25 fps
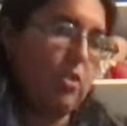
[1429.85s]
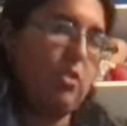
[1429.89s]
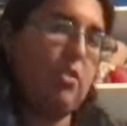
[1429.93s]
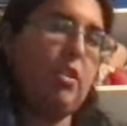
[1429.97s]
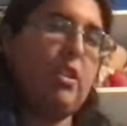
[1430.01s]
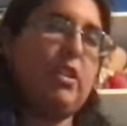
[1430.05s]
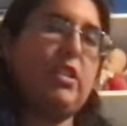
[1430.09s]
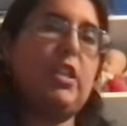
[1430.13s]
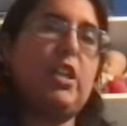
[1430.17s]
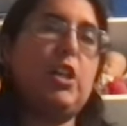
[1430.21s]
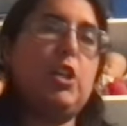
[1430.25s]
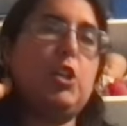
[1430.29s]

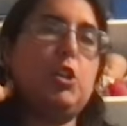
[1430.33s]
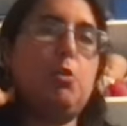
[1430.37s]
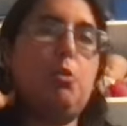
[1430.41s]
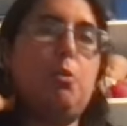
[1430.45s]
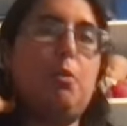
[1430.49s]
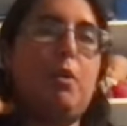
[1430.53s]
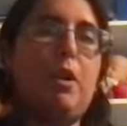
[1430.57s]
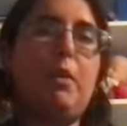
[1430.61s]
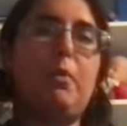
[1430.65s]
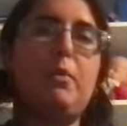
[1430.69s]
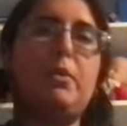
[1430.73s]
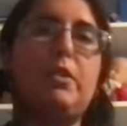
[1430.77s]
listening to it
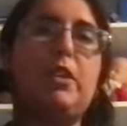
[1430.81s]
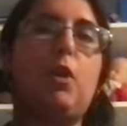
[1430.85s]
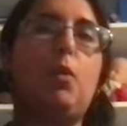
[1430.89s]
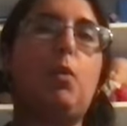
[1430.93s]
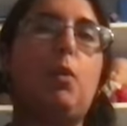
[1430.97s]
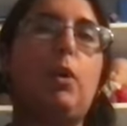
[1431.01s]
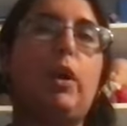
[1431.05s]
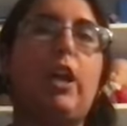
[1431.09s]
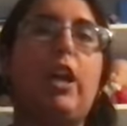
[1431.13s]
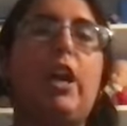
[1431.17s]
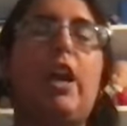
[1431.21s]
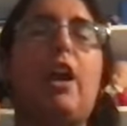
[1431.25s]
when I was like
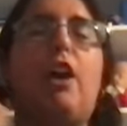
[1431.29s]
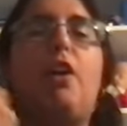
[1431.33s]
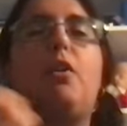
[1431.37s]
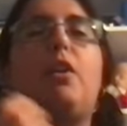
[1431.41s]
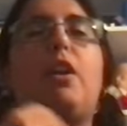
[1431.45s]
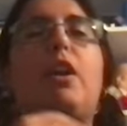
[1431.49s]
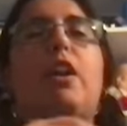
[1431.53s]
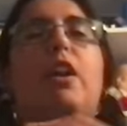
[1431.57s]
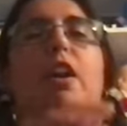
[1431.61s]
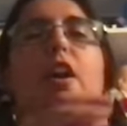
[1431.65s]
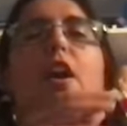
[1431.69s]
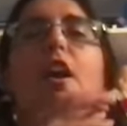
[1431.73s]
working out
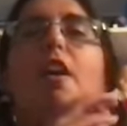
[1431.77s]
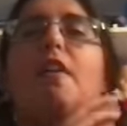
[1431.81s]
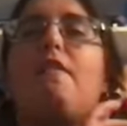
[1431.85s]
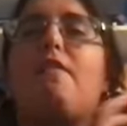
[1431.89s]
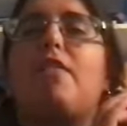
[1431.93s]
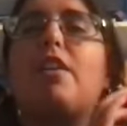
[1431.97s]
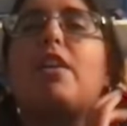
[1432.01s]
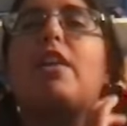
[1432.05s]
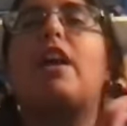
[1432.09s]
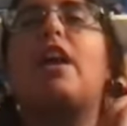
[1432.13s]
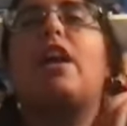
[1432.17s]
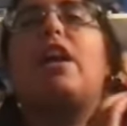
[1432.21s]
and I
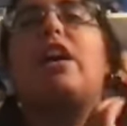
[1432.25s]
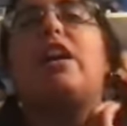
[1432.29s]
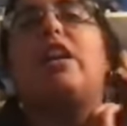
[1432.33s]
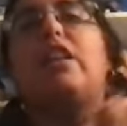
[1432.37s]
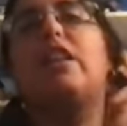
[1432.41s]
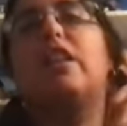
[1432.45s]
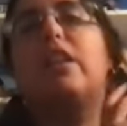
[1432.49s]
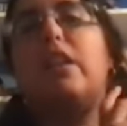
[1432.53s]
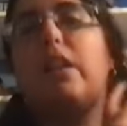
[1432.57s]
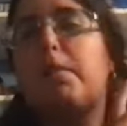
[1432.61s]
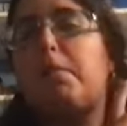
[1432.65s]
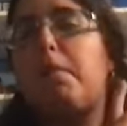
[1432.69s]
feel like I got
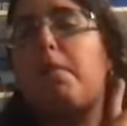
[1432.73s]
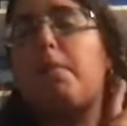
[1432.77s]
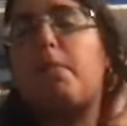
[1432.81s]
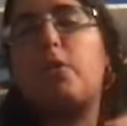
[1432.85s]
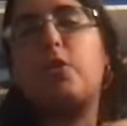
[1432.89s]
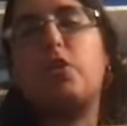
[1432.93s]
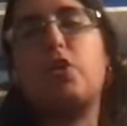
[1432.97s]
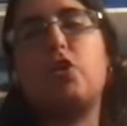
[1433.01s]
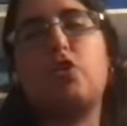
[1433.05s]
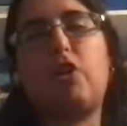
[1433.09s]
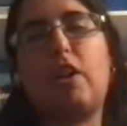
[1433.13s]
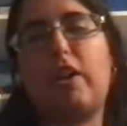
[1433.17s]
a little bit more
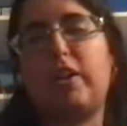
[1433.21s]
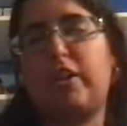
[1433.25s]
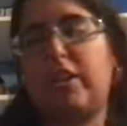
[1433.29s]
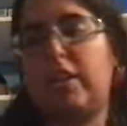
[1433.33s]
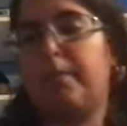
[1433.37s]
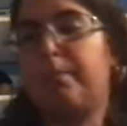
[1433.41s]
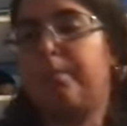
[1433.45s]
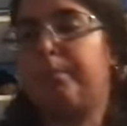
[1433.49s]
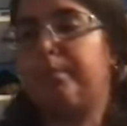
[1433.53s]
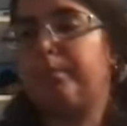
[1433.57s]
distracted.